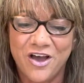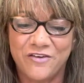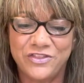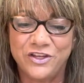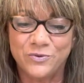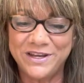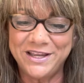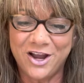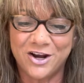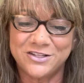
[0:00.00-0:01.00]
of the
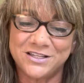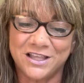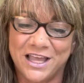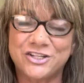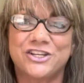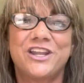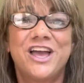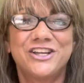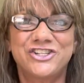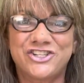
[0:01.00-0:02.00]
greeting cards collection,
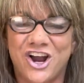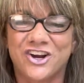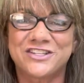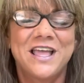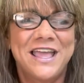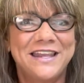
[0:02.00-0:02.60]
Sharks.